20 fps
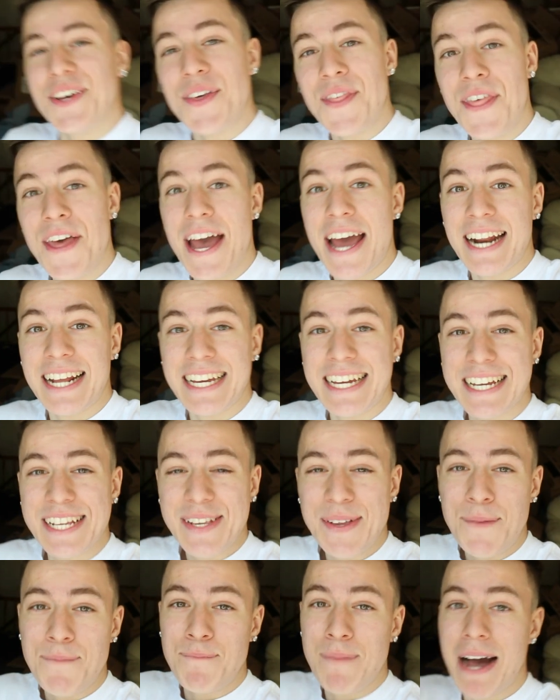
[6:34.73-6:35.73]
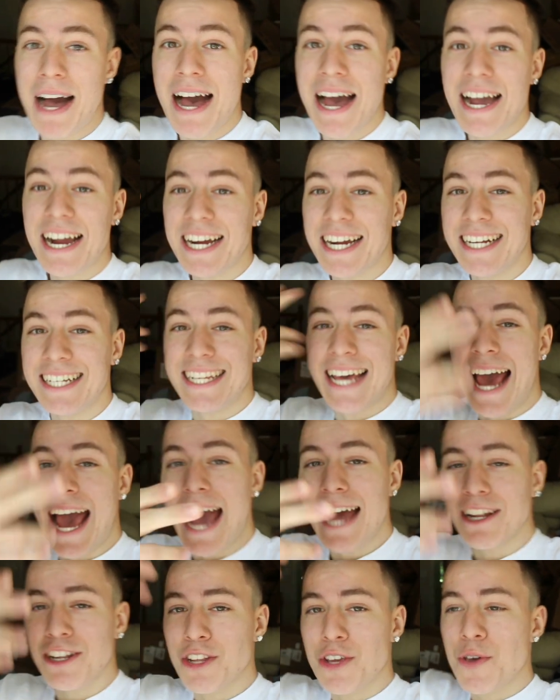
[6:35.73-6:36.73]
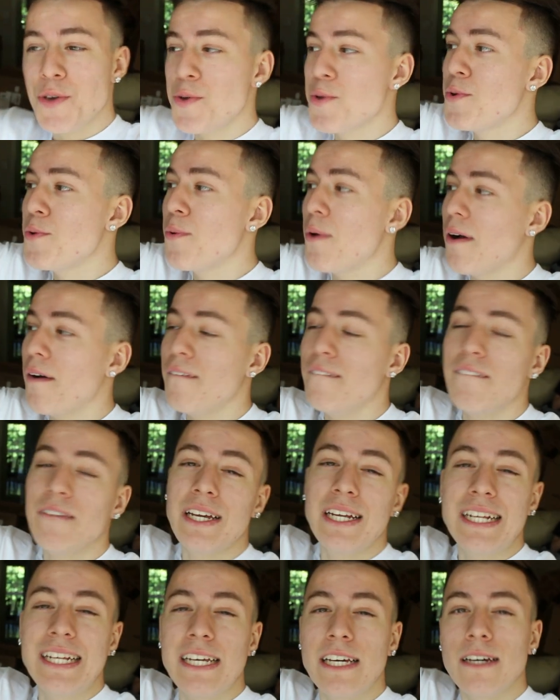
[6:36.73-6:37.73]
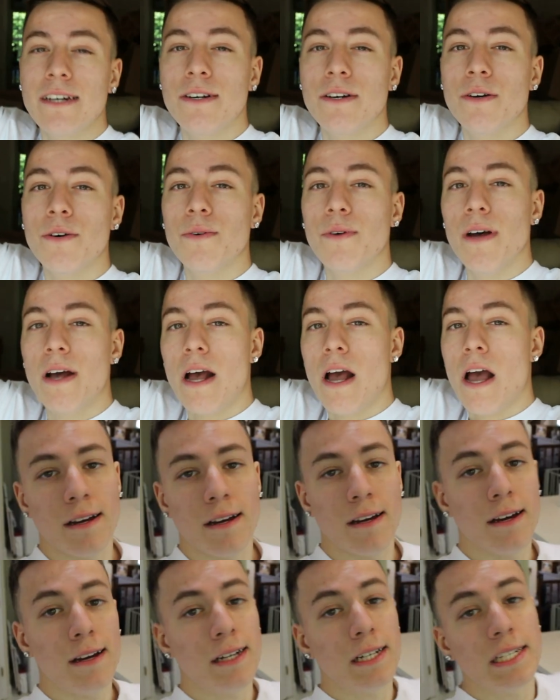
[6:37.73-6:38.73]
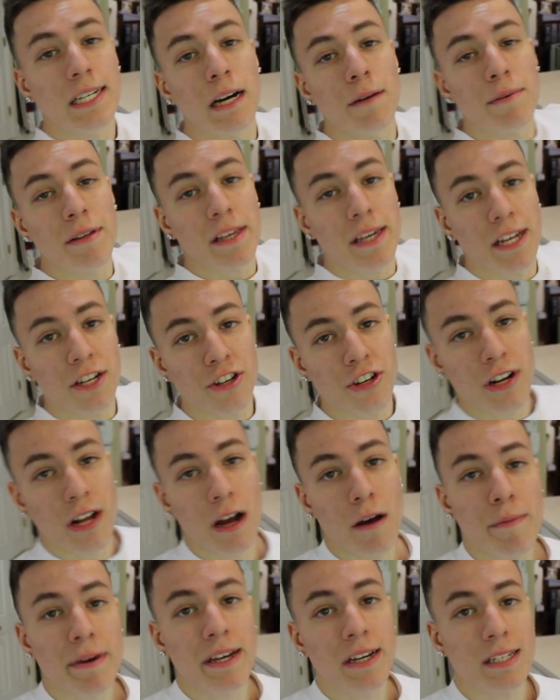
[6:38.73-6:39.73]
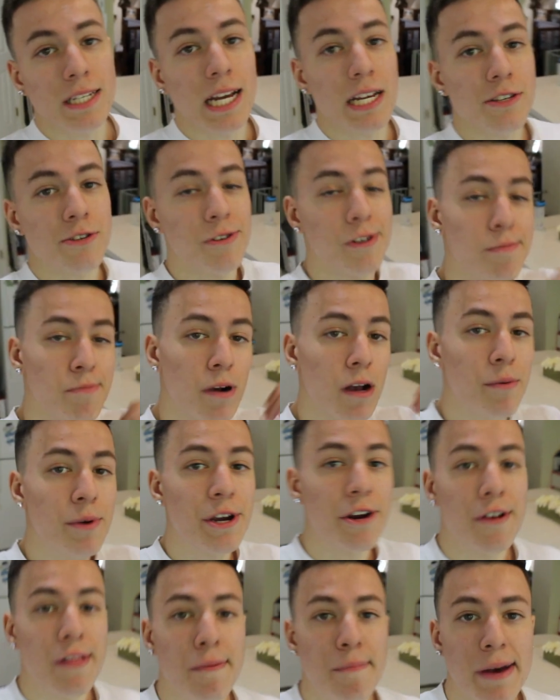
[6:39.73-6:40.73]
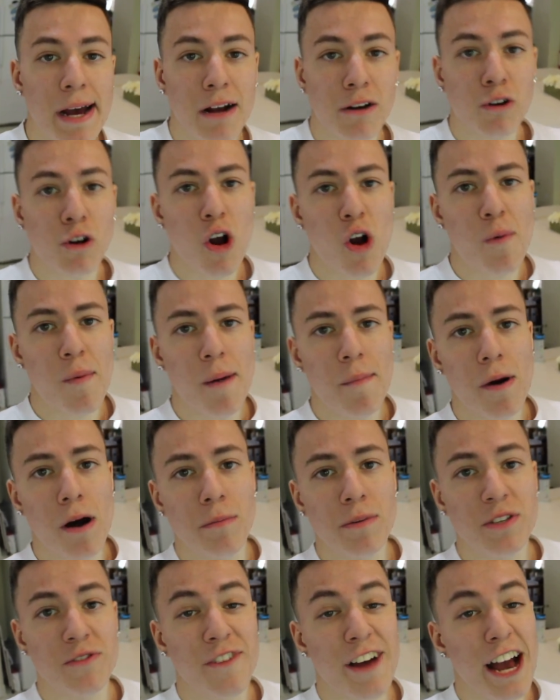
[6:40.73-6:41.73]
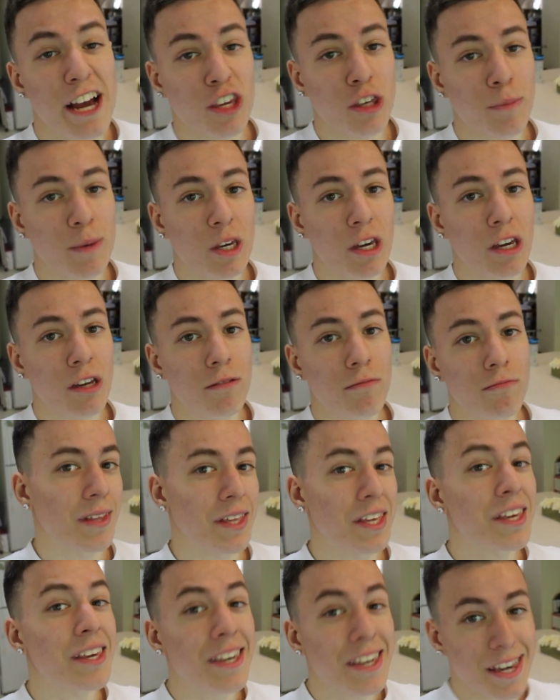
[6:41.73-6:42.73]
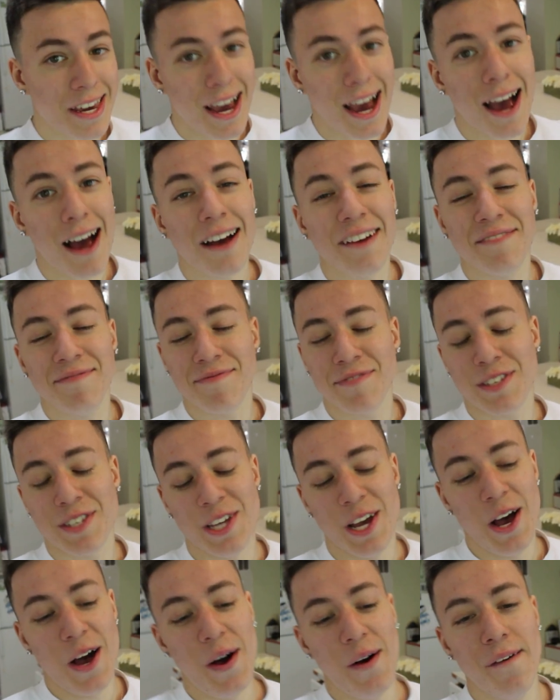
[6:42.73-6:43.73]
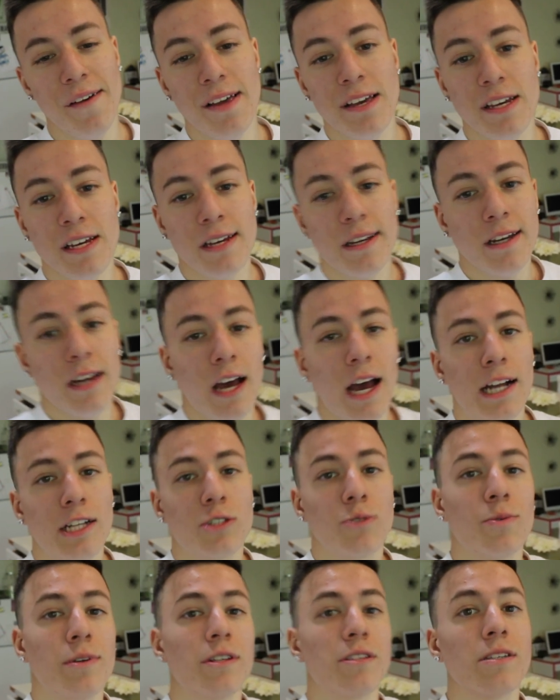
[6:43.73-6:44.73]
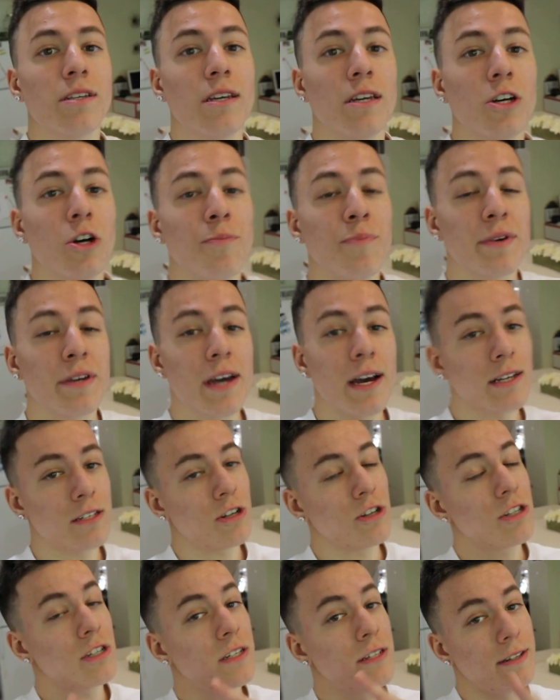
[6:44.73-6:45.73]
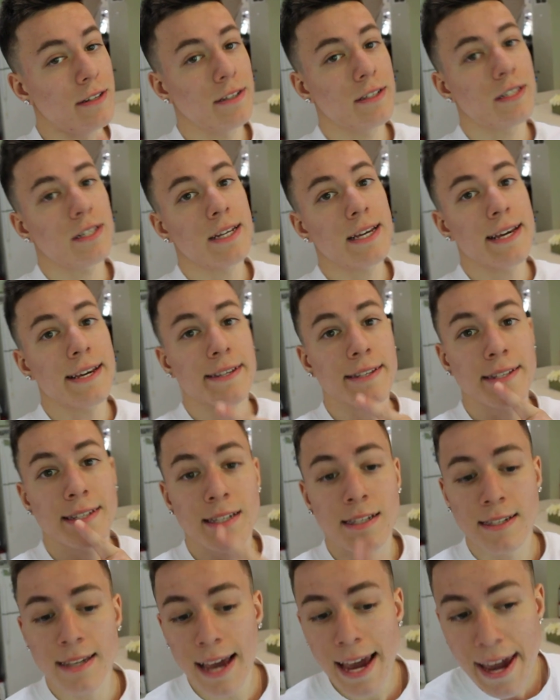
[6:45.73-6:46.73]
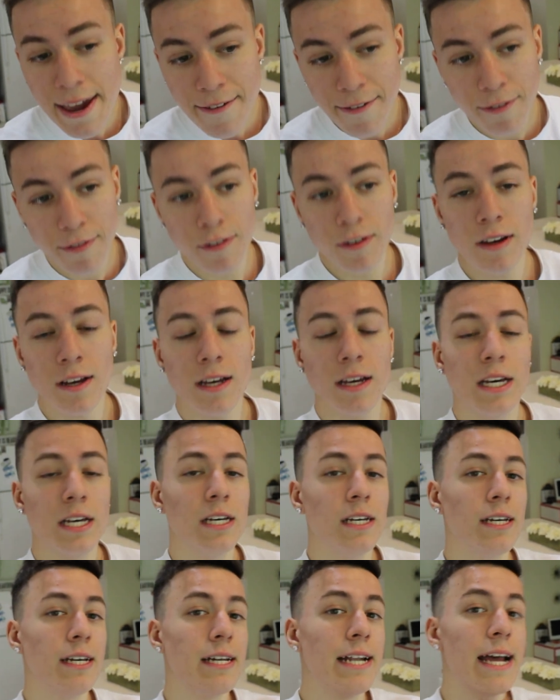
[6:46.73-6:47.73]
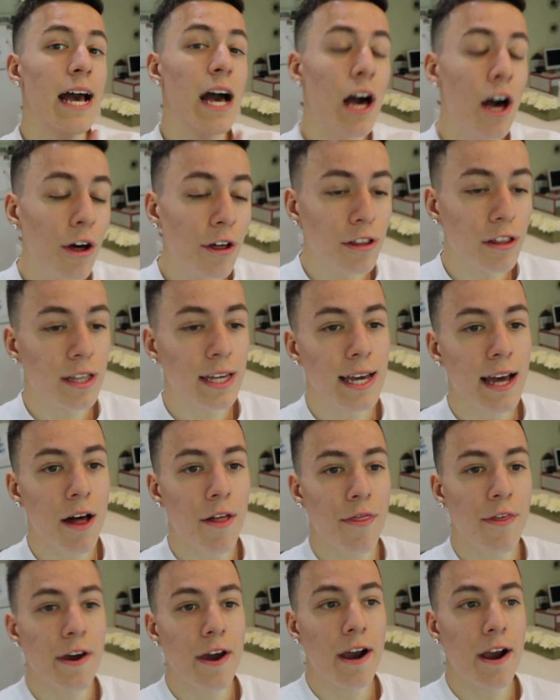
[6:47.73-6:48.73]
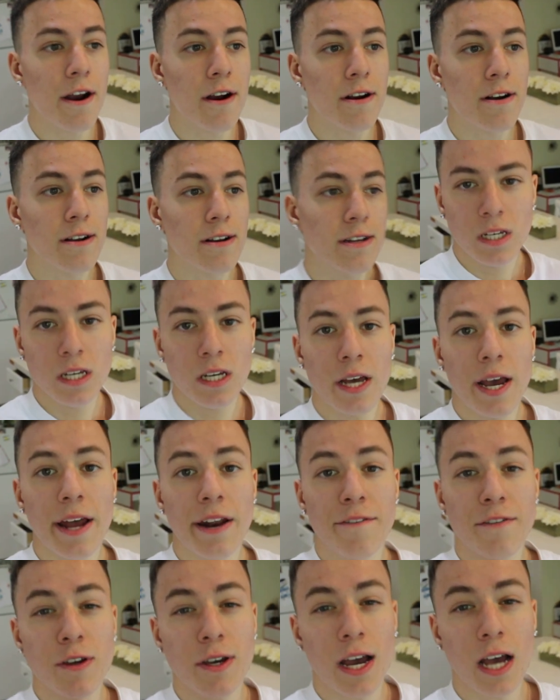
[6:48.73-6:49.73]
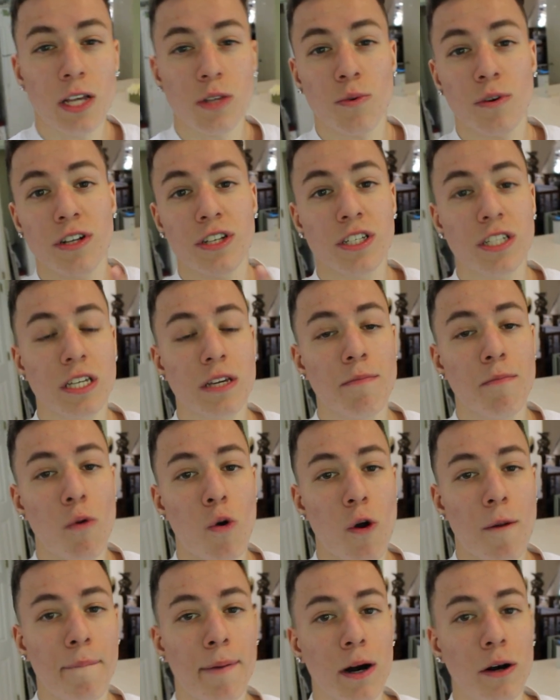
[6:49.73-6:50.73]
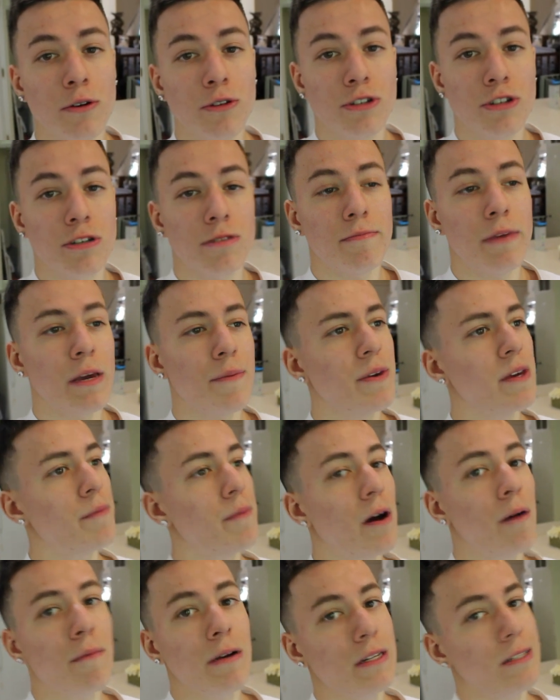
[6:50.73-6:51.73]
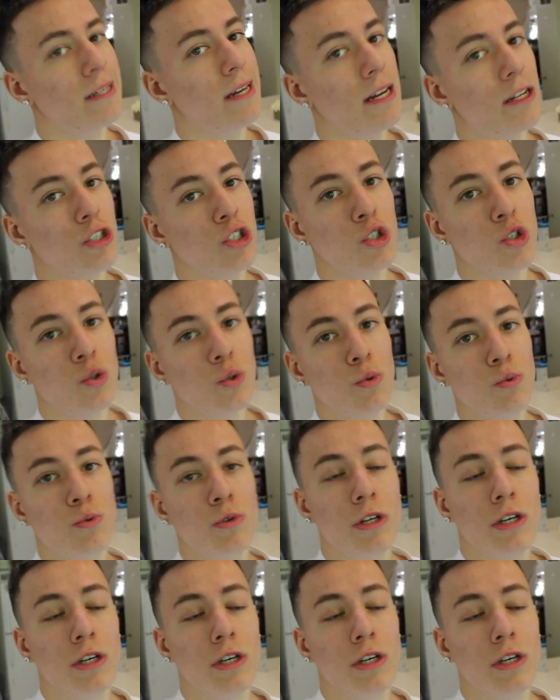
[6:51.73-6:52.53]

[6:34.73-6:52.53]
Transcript: so that is my tattoo video. I had to come to the kitchen now because as you can probably hear in the background, my mom is vacuuming. Yeah, so I just want to say I hope you guys are still staying safe and healthy out there. And if you guys want to see more posts maybe about my tattoo,